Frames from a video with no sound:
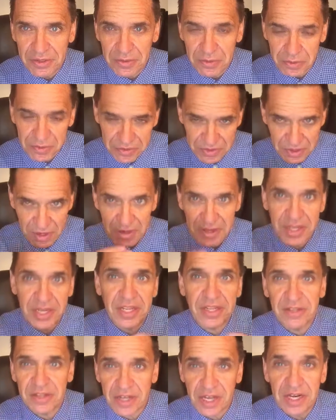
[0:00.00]
start
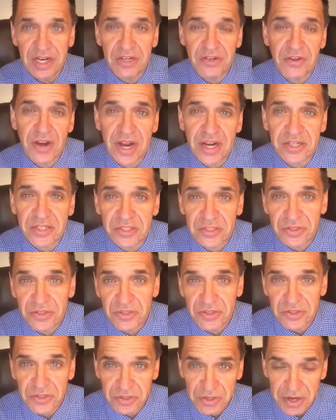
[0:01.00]
getting the kind of
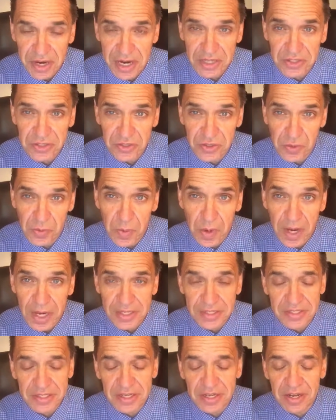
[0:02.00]
tractions you
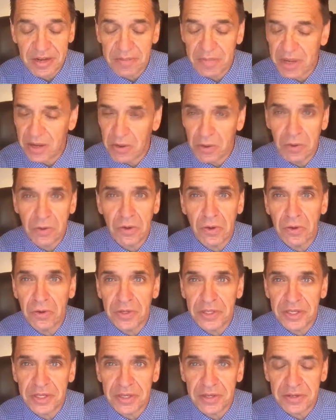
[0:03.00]
want. My whole
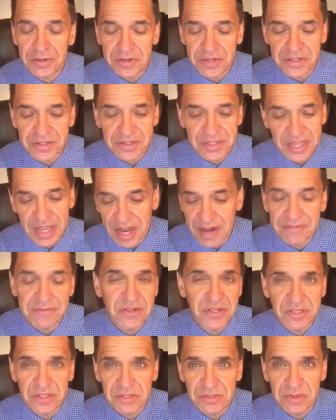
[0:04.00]
goal here is the
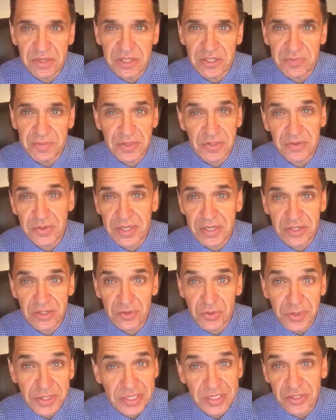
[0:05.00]
average is between
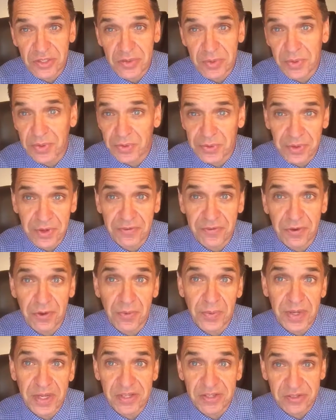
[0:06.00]
22 and 34
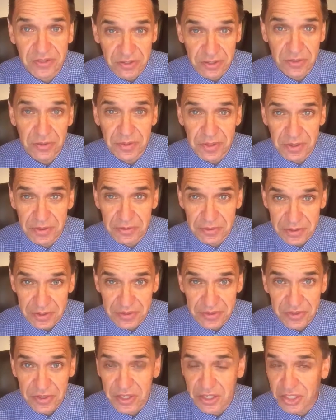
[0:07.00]
weeks to do a career
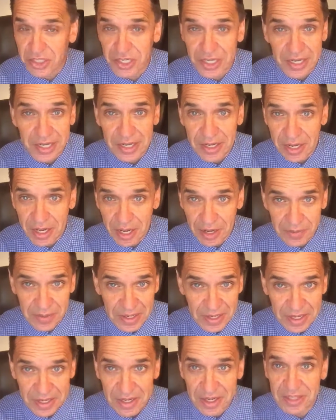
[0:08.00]
search. I
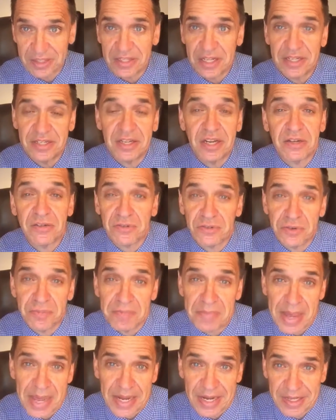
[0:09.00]
want to cut that down
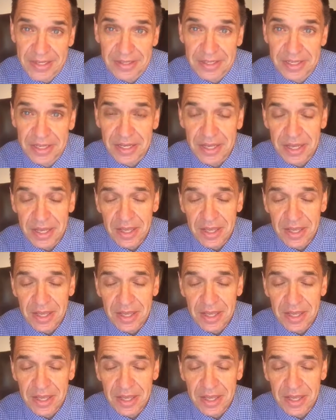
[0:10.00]
dramatically.